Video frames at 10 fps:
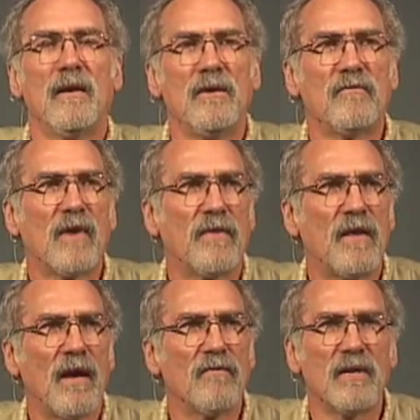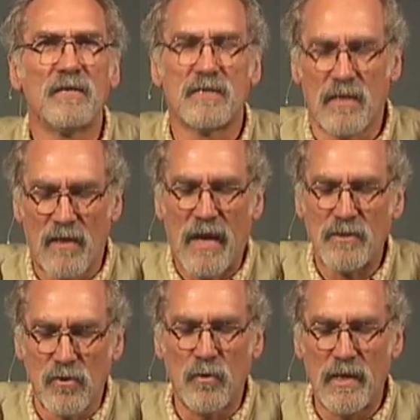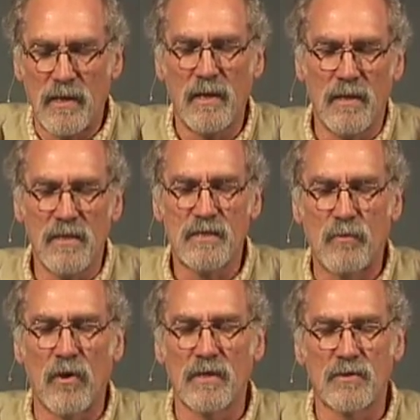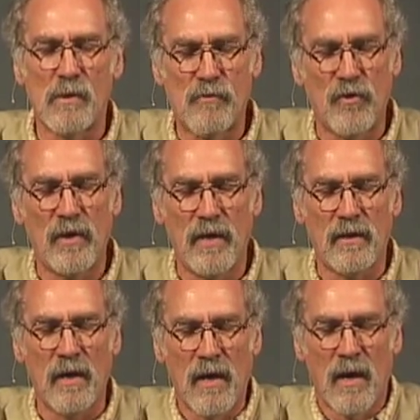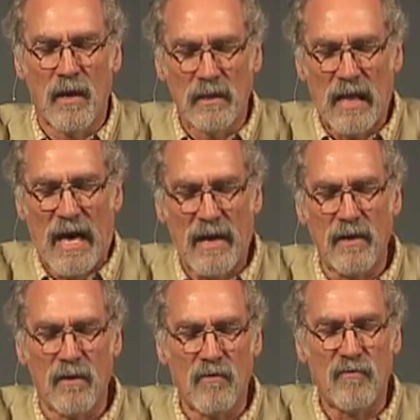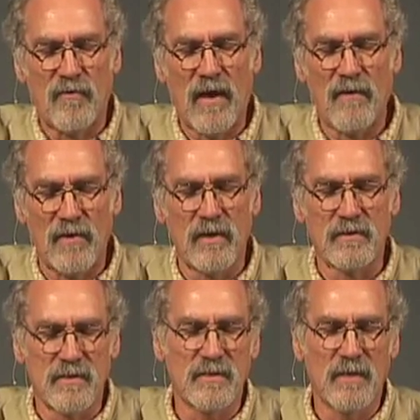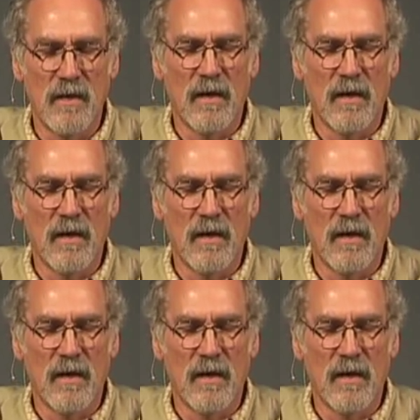you've got the evidence, then that's what we did in this book is we put in a lot of evidence